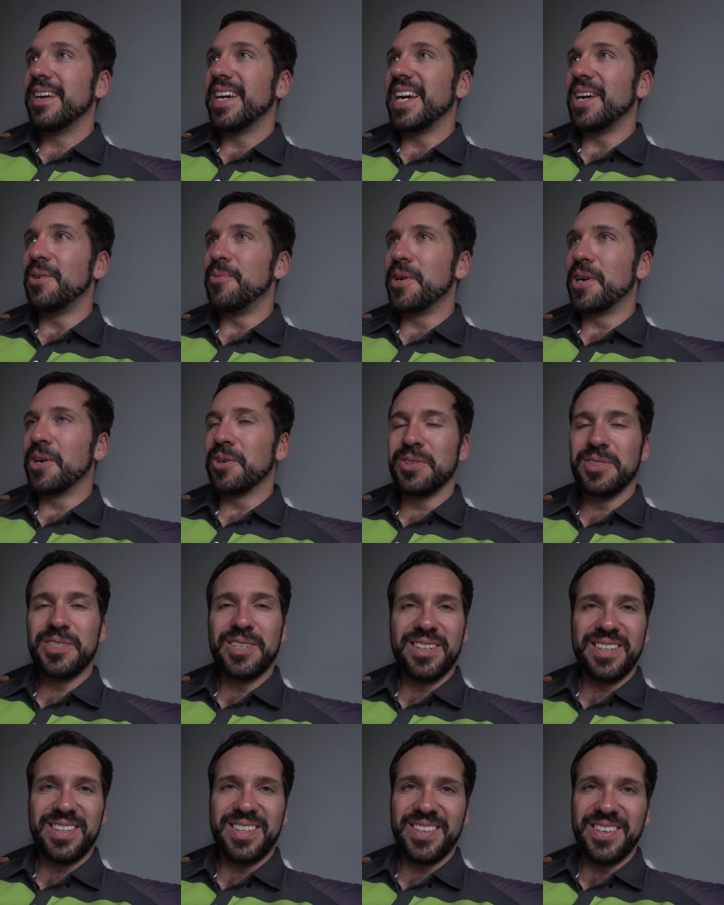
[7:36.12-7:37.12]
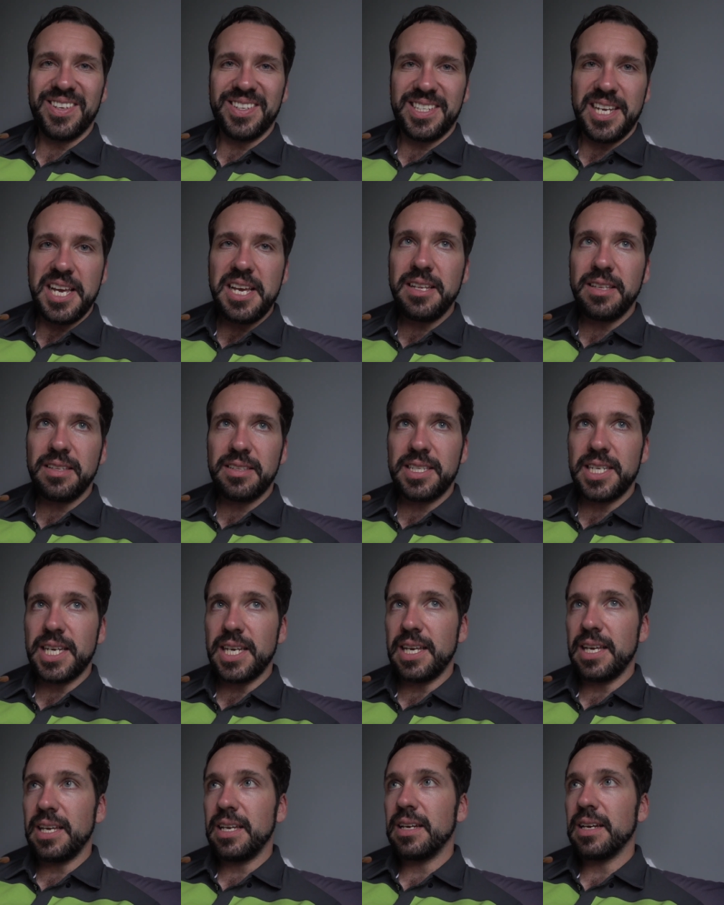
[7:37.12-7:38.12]
And we got onto the 13th
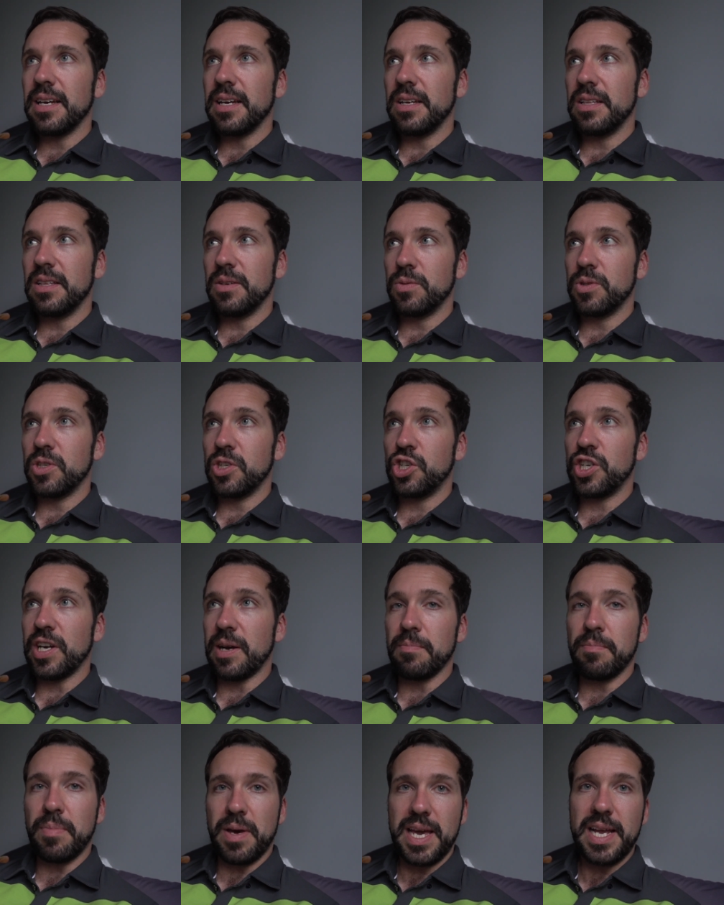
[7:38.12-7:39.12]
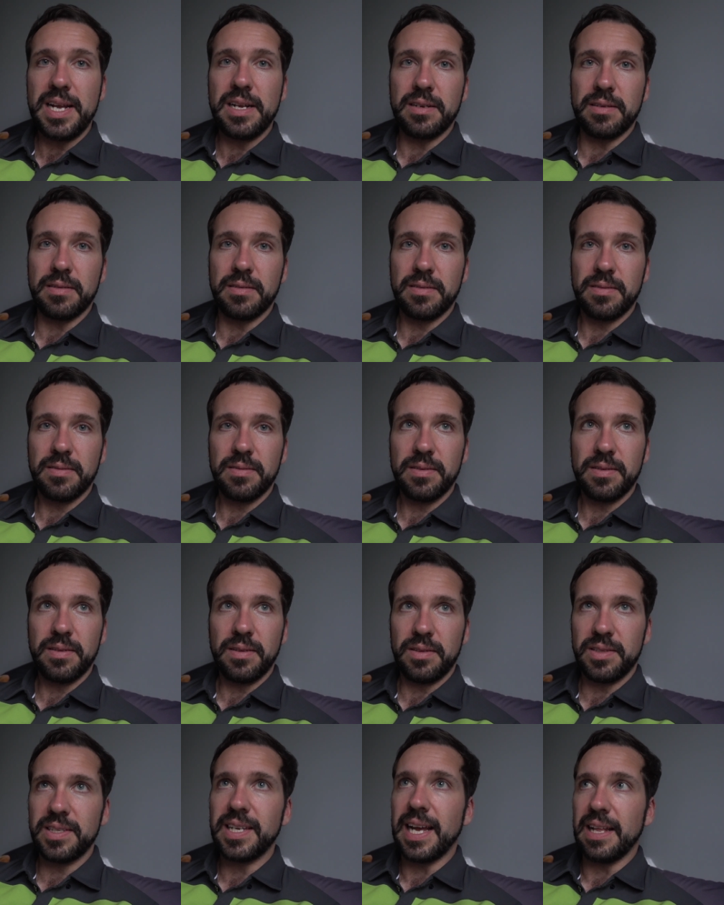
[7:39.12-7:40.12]
tee, and there was a champagne
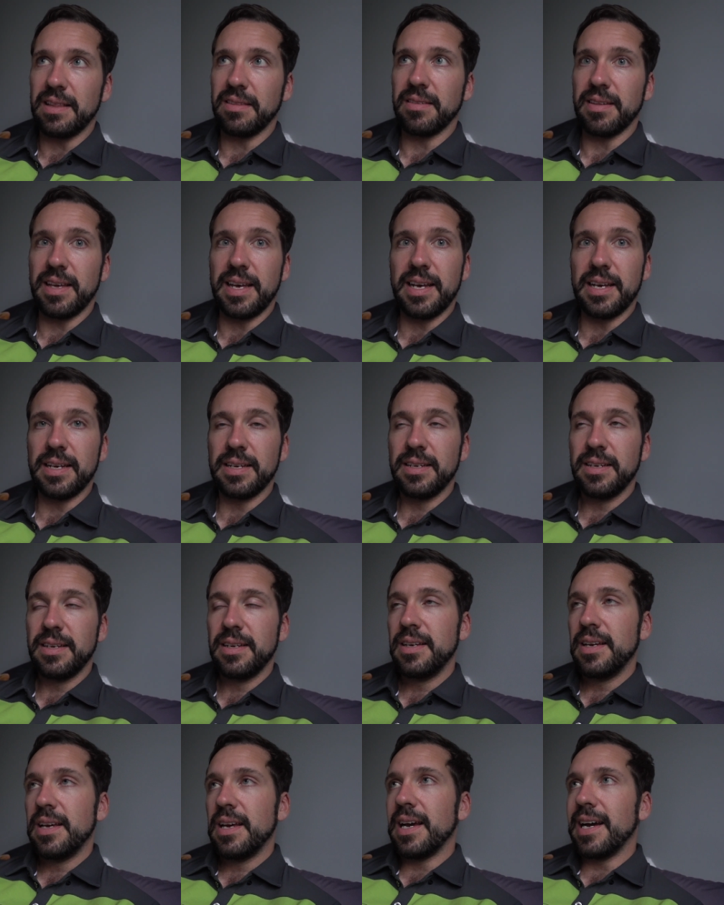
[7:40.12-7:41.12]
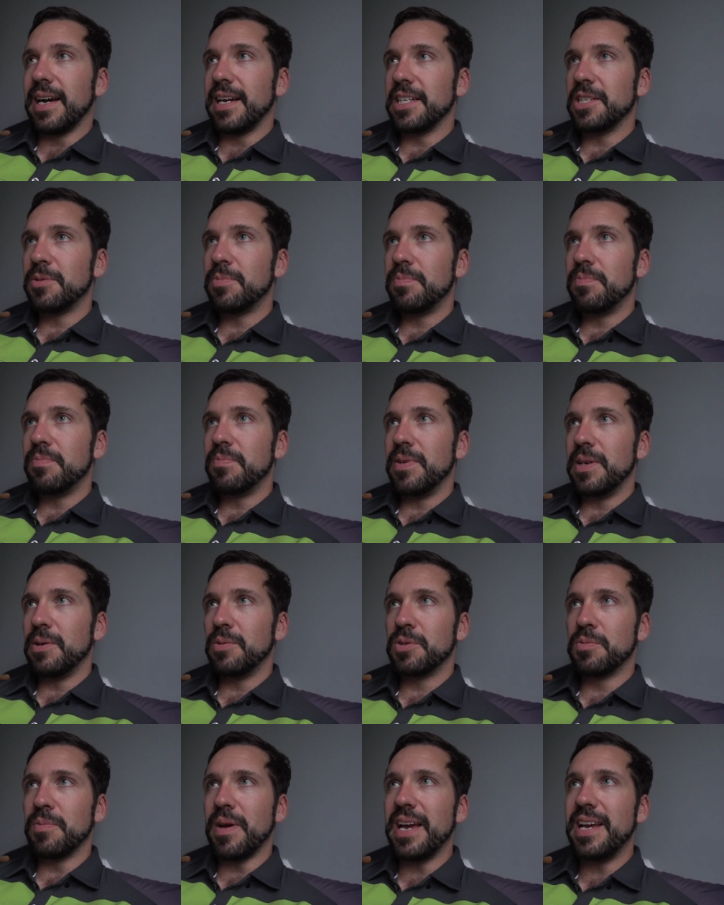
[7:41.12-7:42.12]
tent there. And it
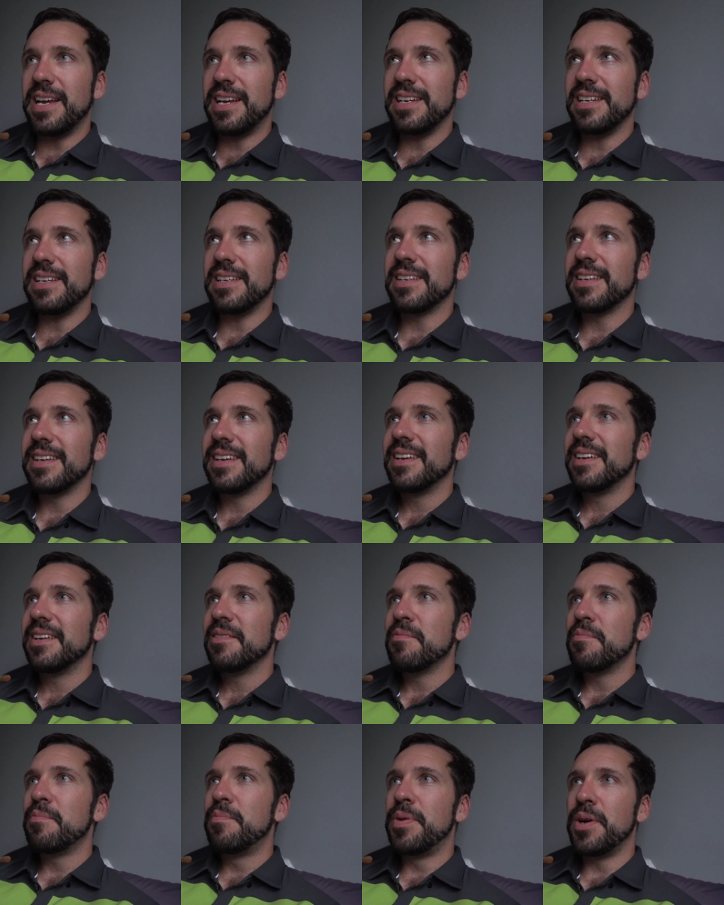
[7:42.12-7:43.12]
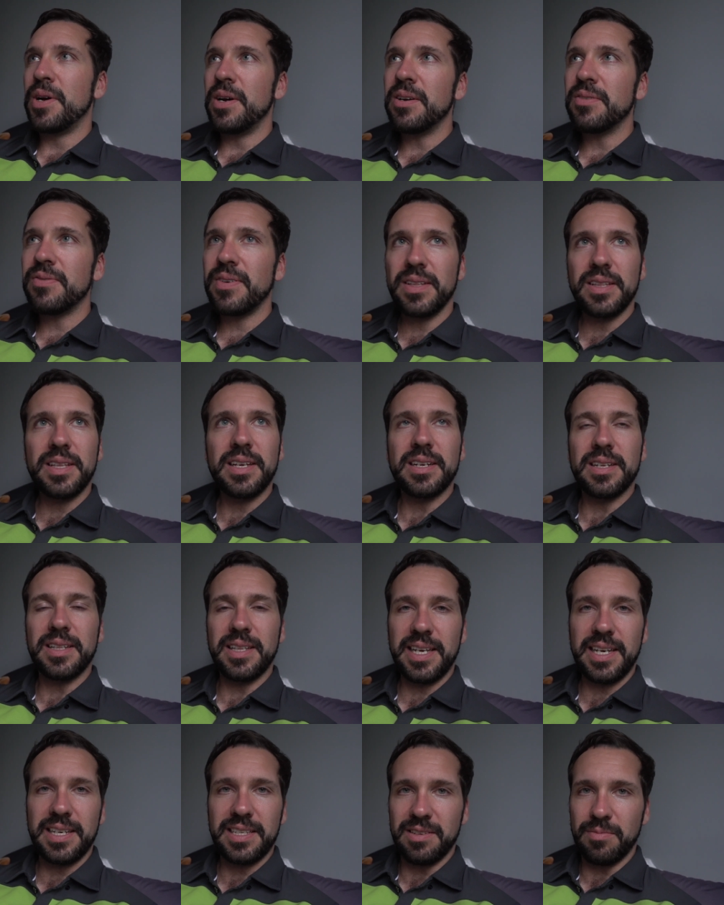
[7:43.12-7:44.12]
was made perfectly
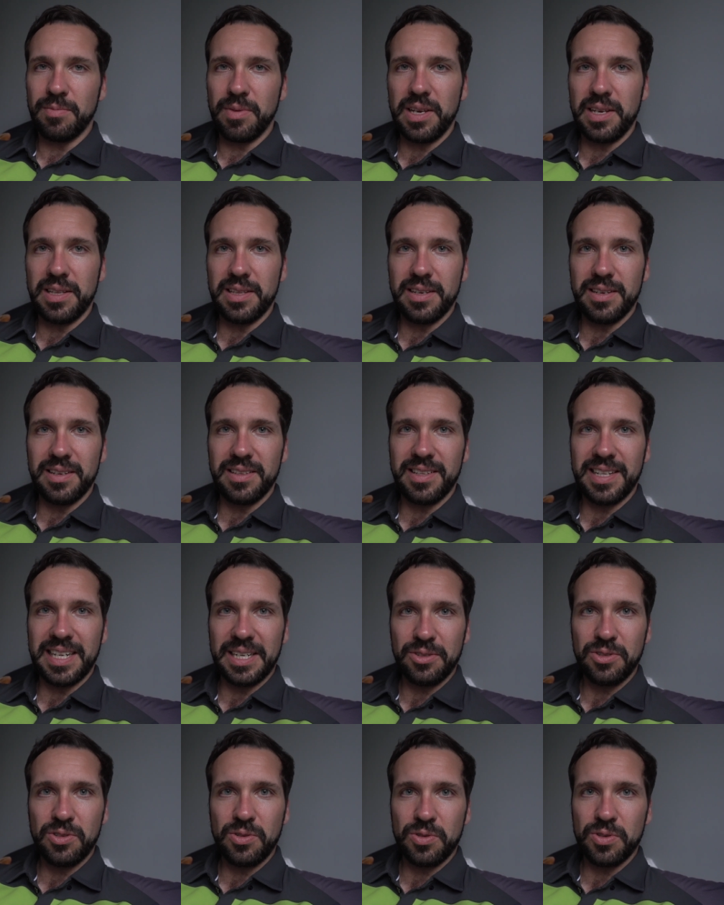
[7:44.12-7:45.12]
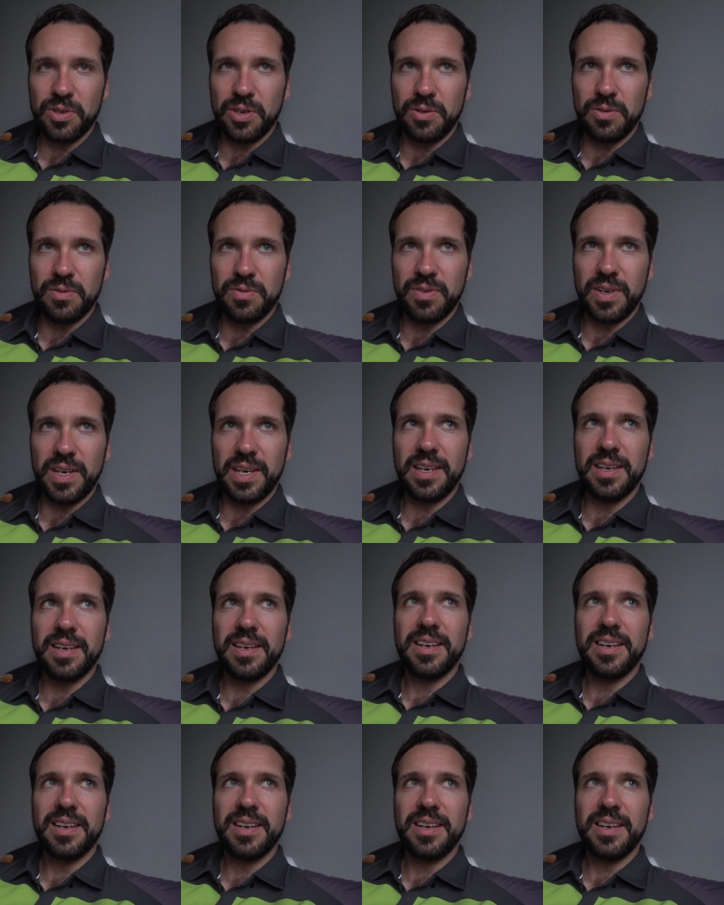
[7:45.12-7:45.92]
clear to me that the Nelson Trophy